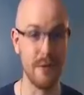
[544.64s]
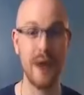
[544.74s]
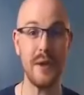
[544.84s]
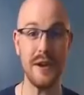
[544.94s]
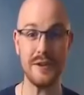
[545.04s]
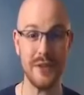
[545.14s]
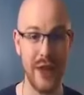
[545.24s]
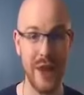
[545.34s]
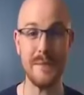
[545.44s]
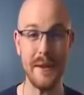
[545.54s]
recreational
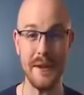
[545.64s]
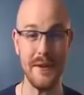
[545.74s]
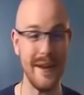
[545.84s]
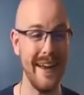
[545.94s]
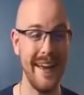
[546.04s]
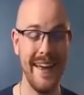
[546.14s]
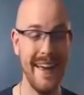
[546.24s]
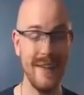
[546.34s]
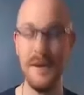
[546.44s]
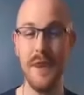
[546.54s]
therapy degree,
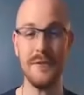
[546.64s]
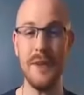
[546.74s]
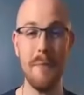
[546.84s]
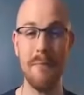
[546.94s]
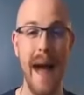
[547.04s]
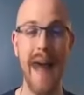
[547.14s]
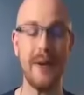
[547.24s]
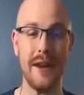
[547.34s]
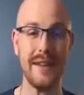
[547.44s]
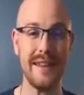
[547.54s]
if you have no
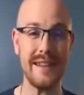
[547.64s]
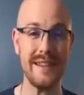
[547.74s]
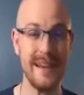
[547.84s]
background in this,